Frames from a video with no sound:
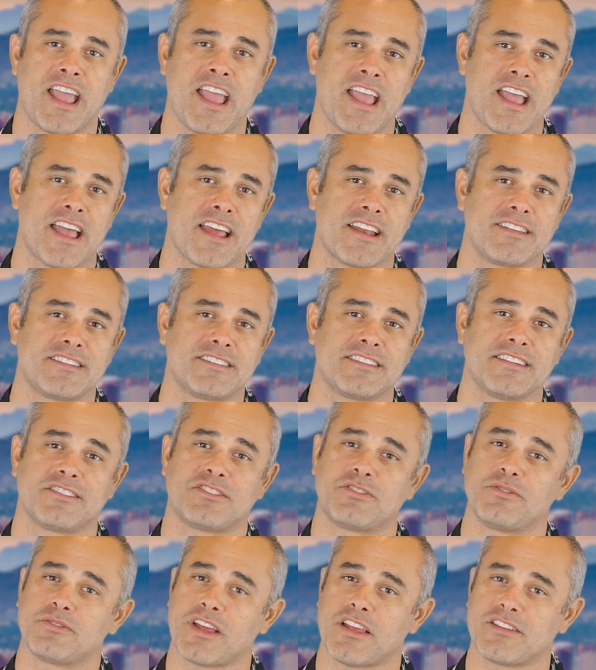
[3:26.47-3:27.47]
and
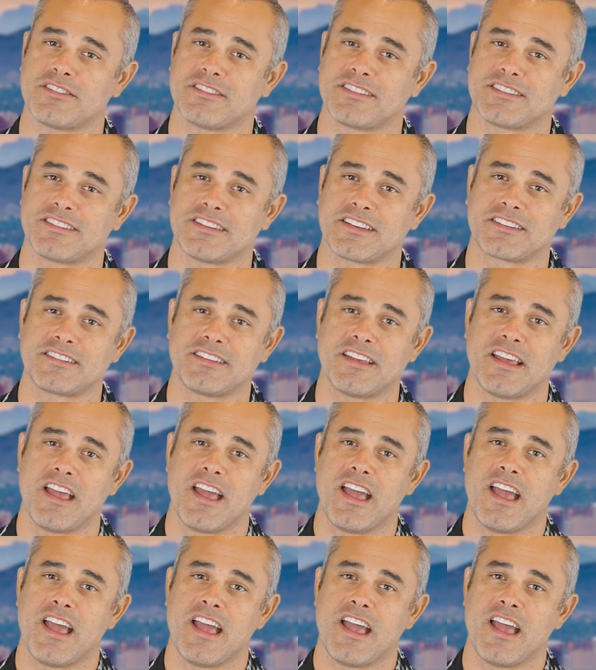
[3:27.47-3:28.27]
since 2006,